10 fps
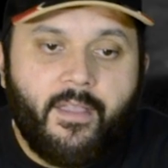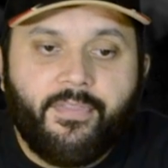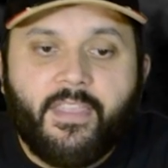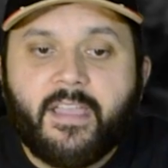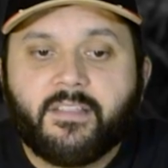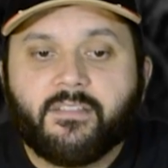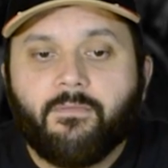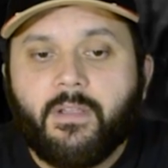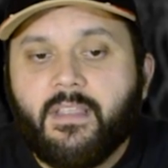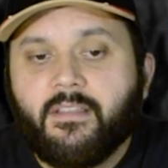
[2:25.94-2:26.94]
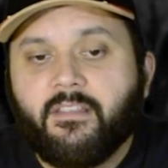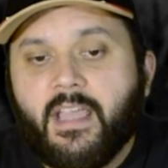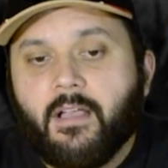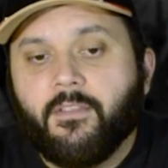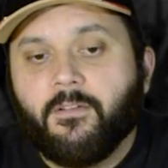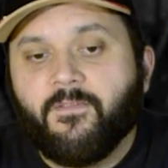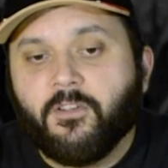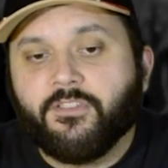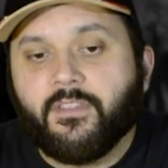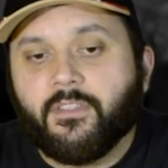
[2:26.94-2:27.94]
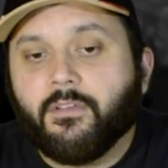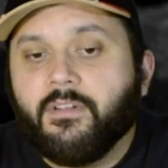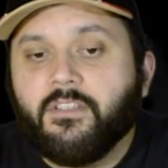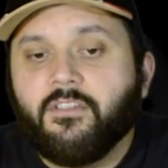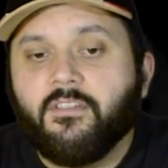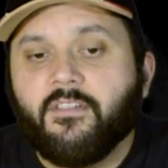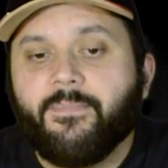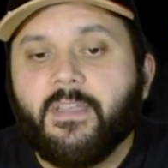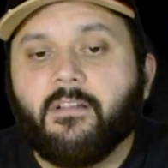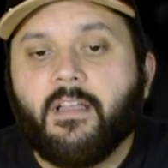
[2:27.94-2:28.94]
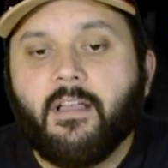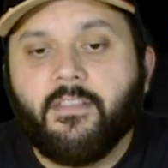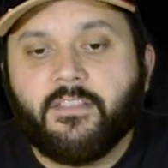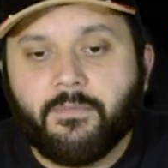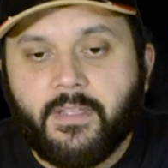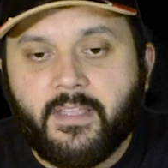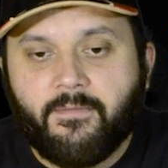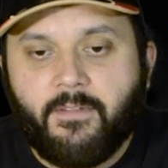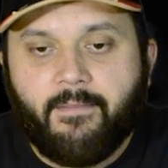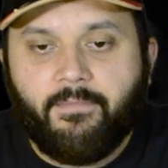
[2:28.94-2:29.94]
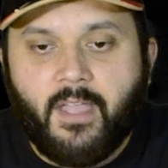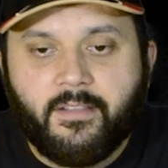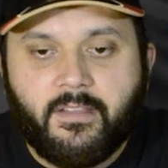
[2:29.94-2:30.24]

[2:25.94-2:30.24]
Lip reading: Next, we need to download version 32 of BLHeli Suite if we have not